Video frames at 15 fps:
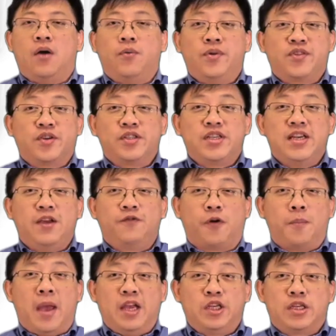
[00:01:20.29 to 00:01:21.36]
researching
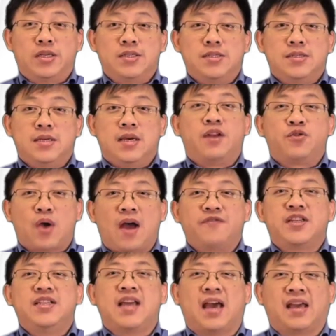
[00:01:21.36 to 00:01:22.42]
information, and
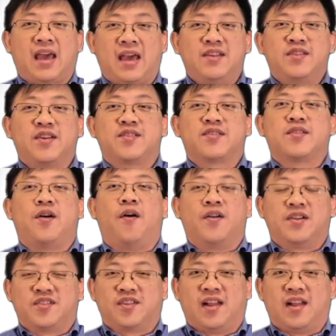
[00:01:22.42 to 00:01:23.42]
drafting their cases on the